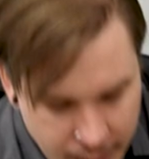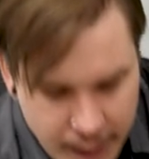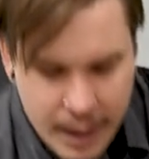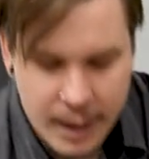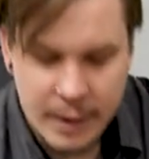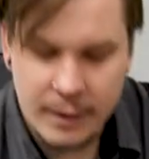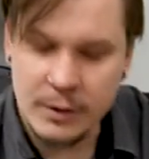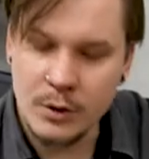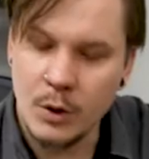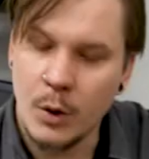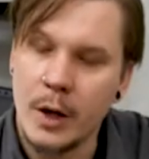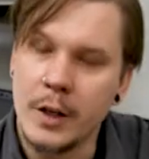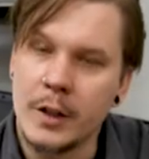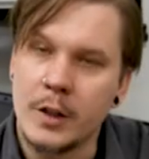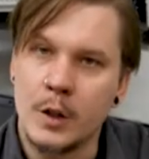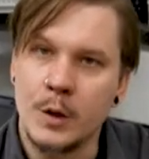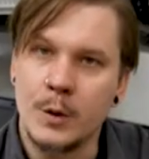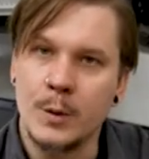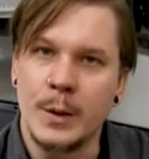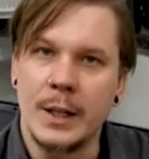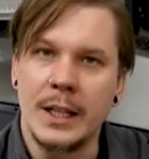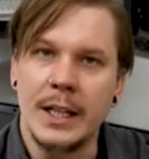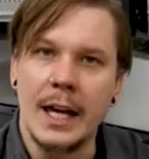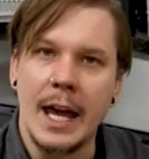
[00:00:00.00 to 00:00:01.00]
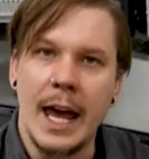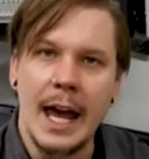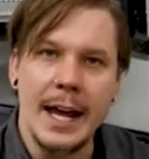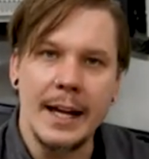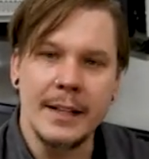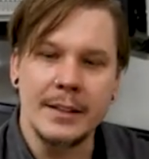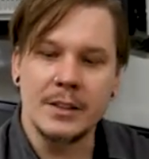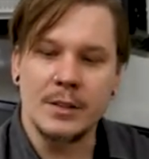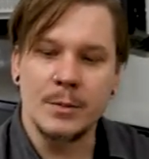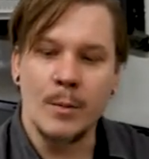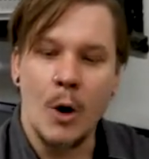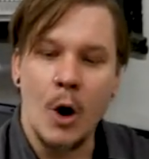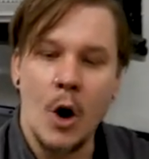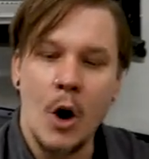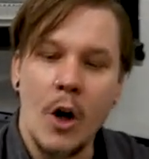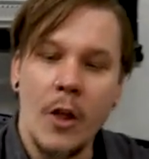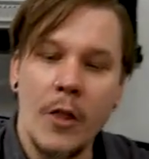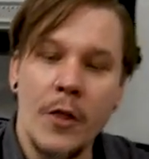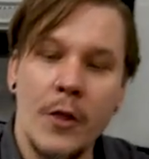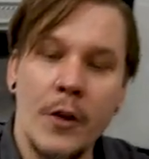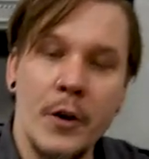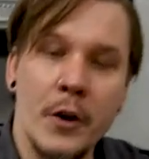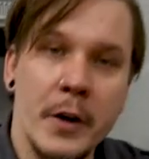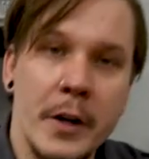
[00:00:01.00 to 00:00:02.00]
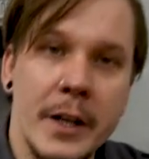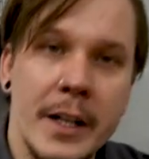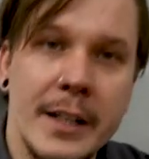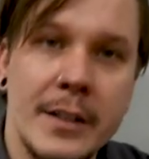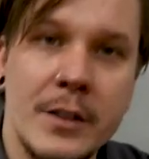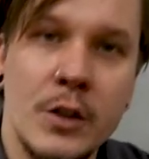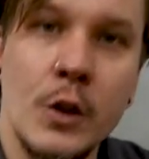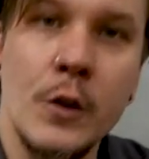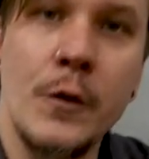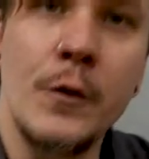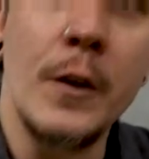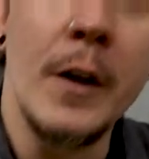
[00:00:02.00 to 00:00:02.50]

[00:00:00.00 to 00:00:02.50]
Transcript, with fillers: is going to be a small 30 to